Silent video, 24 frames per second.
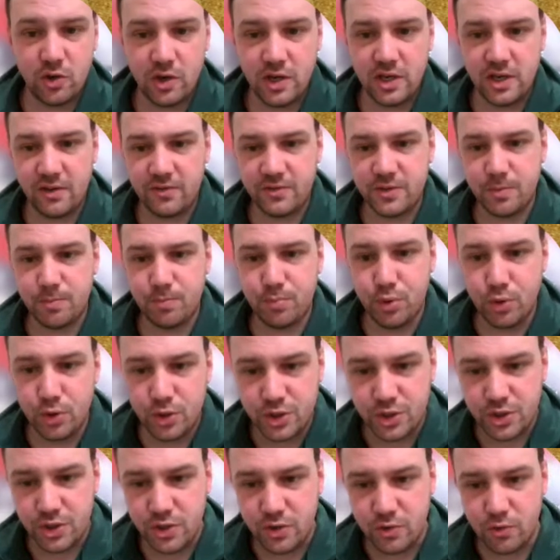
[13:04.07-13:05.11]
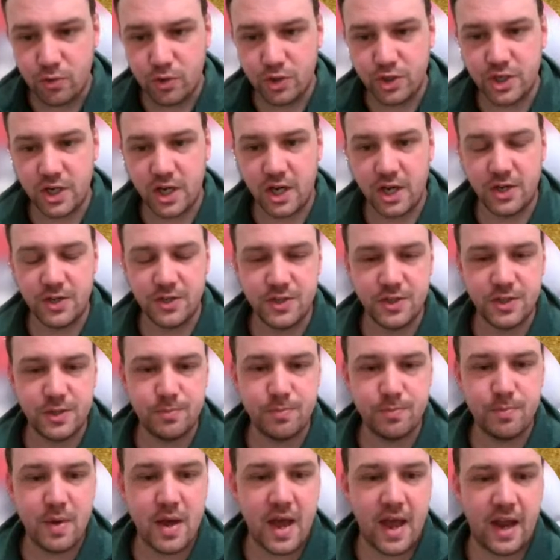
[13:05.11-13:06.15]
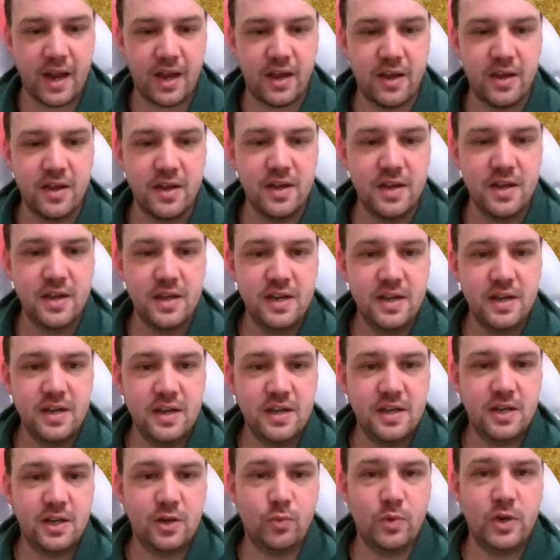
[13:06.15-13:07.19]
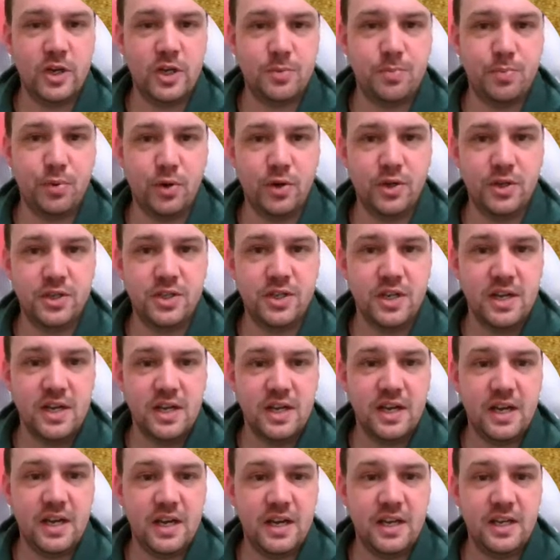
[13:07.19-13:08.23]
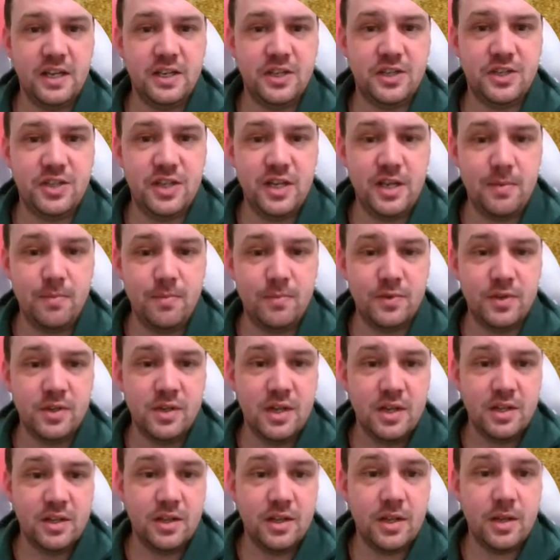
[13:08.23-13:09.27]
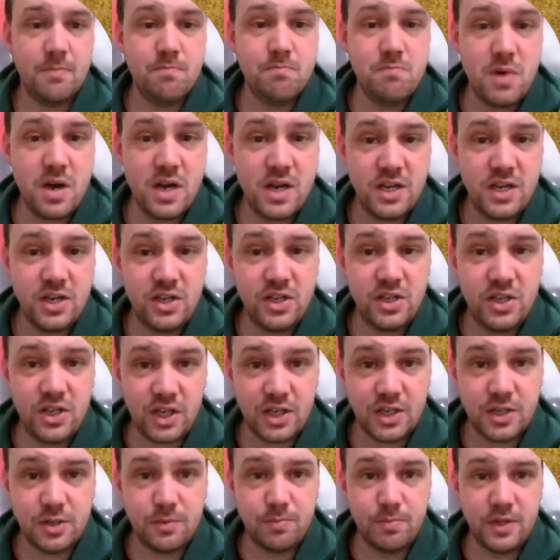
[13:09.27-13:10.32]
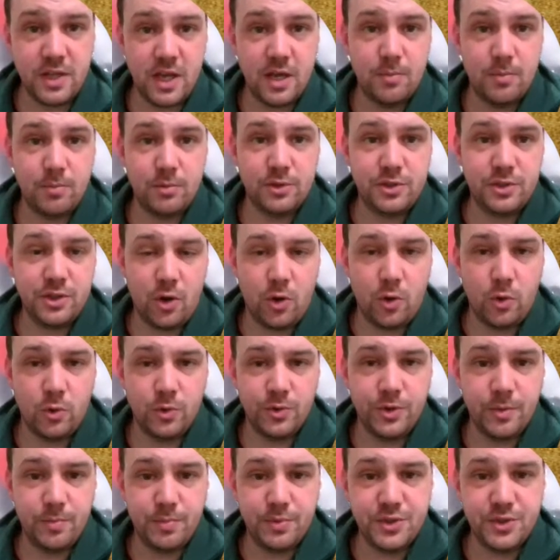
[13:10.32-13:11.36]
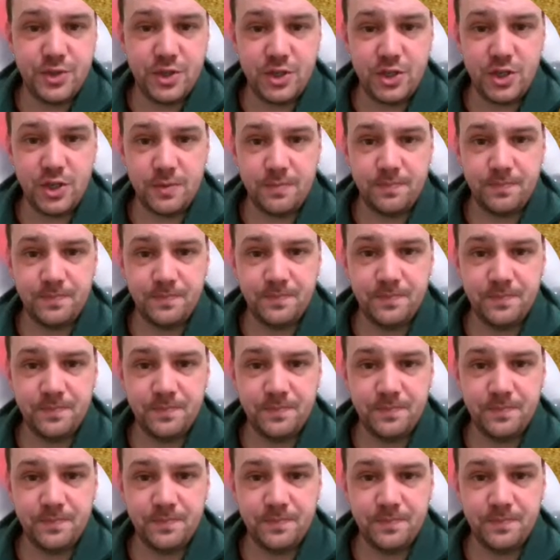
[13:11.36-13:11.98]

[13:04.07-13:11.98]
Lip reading: long enough to push the Yorkshire hunters back, at which point it seemed that they might just be able to hold the position.